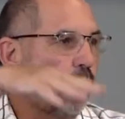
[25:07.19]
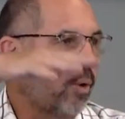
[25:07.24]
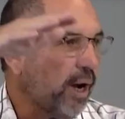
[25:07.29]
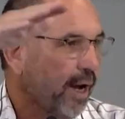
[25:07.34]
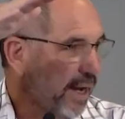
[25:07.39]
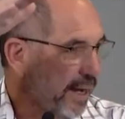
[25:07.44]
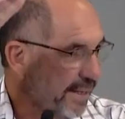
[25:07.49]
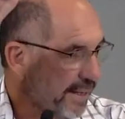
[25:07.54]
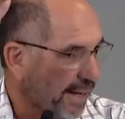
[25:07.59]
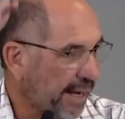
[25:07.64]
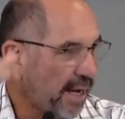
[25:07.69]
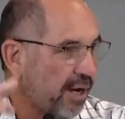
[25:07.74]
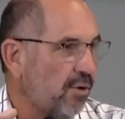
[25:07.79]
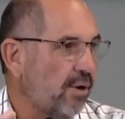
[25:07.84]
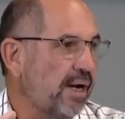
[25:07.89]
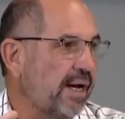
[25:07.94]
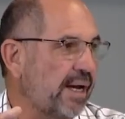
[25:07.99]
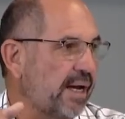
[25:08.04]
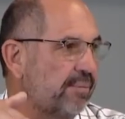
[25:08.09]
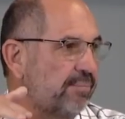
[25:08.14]
I now
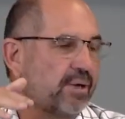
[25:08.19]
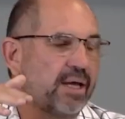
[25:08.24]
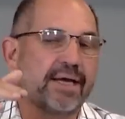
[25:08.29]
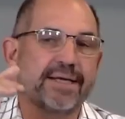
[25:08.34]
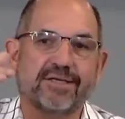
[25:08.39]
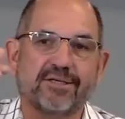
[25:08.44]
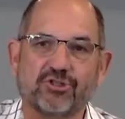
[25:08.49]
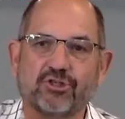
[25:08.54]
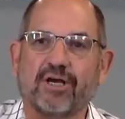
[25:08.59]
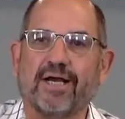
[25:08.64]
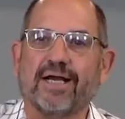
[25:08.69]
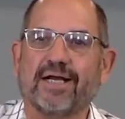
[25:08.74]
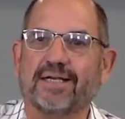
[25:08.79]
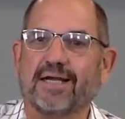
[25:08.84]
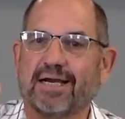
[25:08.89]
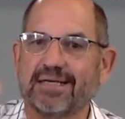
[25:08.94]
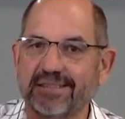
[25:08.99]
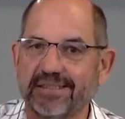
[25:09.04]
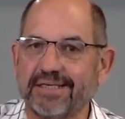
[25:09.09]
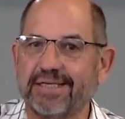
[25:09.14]
I am like a child.
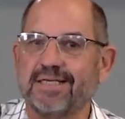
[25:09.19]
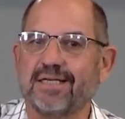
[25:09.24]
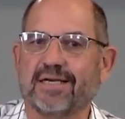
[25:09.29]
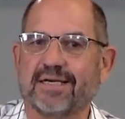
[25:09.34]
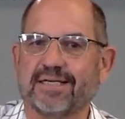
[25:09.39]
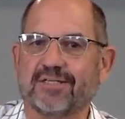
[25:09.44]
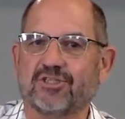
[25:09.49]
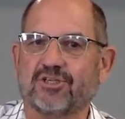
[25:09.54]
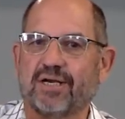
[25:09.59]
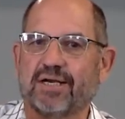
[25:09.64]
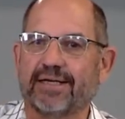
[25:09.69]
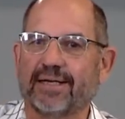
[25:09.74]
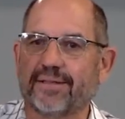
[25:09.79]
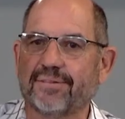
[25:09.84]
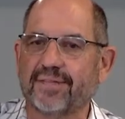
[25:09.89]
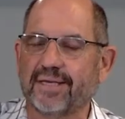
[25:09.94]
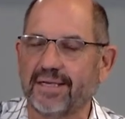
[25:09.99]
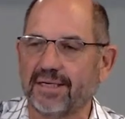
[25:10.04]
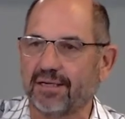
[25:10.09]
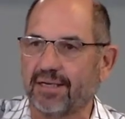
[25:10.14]
I see like a child. I
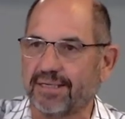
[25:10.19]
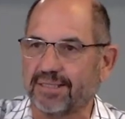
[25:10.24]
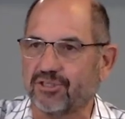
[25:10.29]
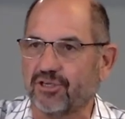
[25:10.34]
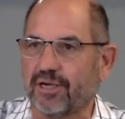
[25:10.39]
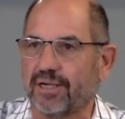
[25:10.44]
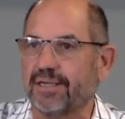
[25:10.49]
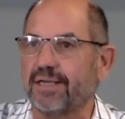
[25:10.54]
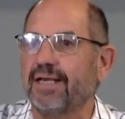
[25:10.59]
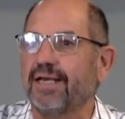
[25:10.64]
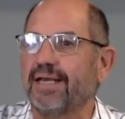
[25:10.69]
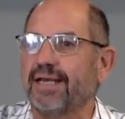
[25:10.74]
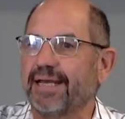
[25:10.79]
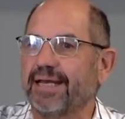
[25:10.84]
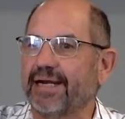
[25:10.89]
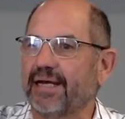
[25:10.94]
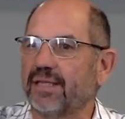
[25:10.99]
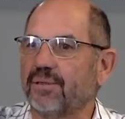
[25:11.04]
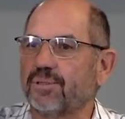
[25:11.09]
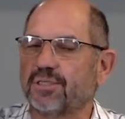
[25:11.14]
think like a child. In
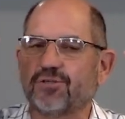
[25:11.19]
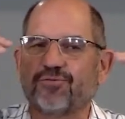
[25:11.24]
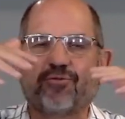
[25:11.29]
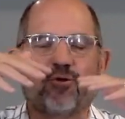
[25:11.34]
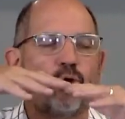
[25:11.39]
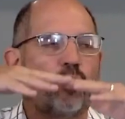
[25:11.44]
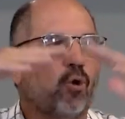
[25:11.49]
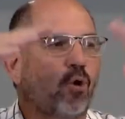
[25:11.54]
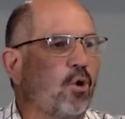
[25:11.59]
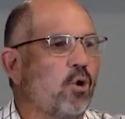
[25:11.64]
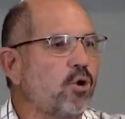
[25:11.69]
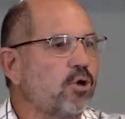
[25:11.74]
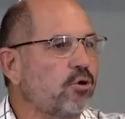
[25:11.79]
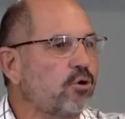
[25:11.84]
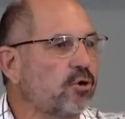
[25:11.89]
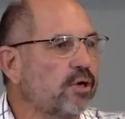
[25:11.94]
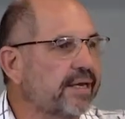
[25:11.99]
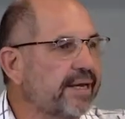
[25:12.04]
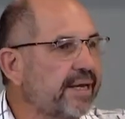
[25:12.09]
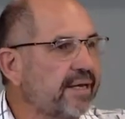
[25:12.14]
other words, for all
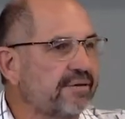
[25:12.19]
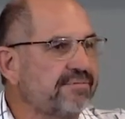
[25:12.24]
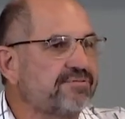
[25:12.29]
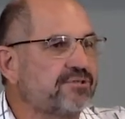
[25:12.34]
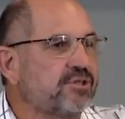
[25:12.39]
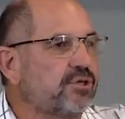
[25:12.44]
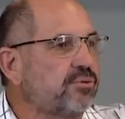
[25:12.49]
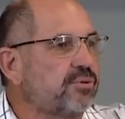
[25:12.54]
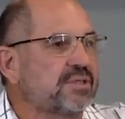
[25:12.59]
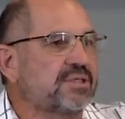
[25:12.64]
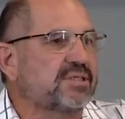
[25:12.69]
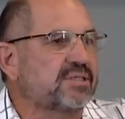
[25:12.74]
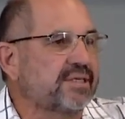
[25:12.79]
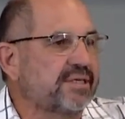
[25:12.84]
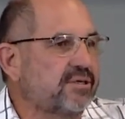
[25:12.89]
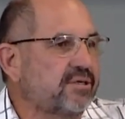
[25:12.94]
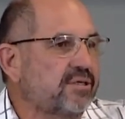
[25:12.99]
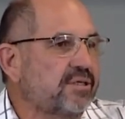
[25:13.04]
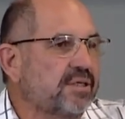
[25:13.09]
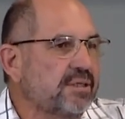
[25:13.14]
your gifts, you are
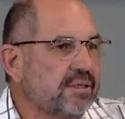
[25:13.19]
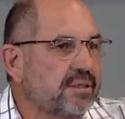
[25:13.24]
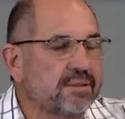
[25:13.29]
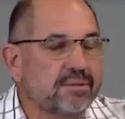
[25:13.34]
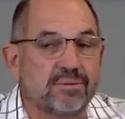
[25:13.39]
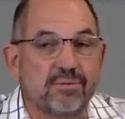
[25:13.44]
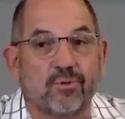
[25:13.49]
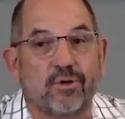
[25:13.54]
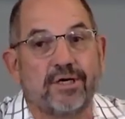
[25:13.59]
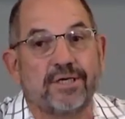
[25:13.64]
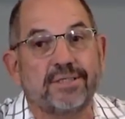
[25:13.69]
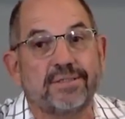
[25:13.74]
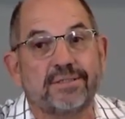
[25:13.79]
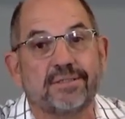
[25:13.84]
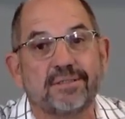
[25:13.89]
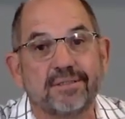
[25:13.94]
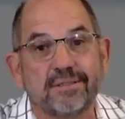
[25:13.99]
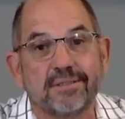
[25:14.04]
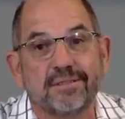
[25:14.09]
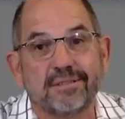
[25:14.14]
still what?
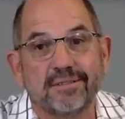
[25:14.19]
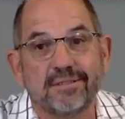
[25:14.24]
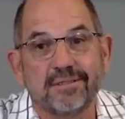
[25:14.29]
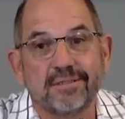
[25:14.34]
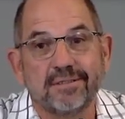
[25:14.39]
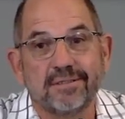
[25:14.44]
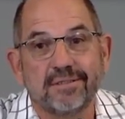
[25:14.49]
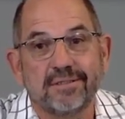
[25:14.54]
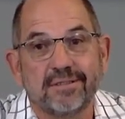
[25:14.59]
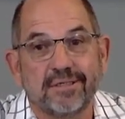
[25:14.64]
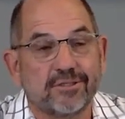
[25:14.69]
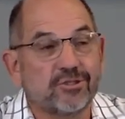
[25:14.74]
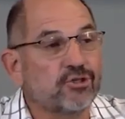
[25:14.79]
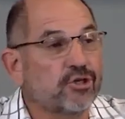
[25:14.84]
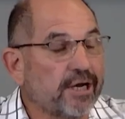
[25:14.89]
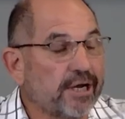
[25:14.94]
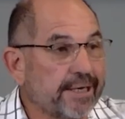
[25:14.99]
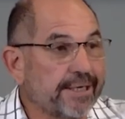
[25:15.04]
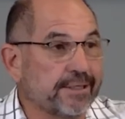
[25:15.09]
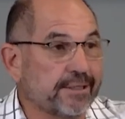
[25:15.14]
A
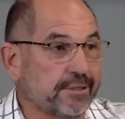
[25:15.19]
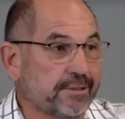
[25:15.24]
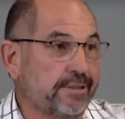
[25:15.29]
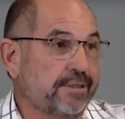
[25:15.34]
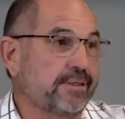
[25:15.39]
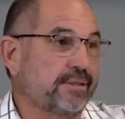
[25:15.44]
child.